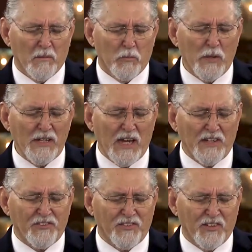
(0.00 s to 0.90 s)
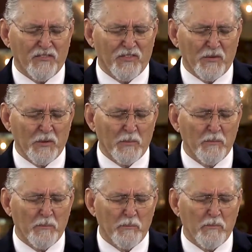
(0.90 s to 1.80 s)
predestined from the
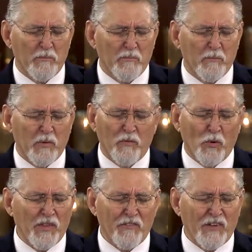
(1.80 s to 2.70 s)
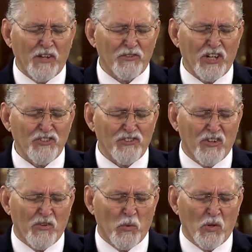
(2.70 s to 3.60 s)
before the foundation
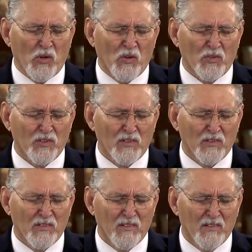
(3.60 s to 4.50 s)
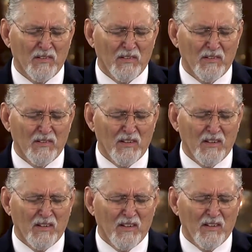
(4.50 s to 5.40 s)
of the world
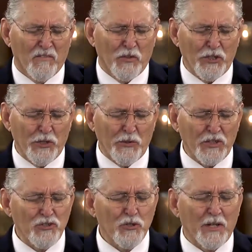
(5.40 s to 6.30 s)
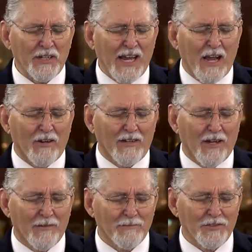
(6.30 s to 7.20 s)
for you that you can now
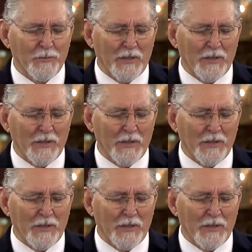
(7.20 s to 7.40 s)
come to